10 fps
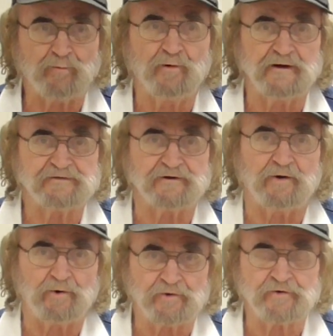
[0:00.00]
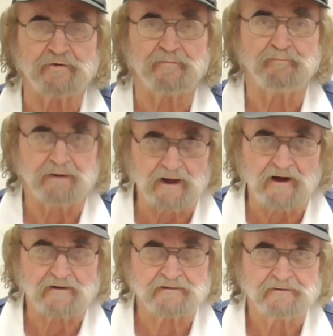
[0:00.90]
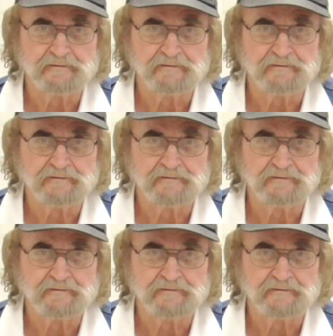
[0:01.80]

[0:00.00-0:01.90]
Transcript: way to order block.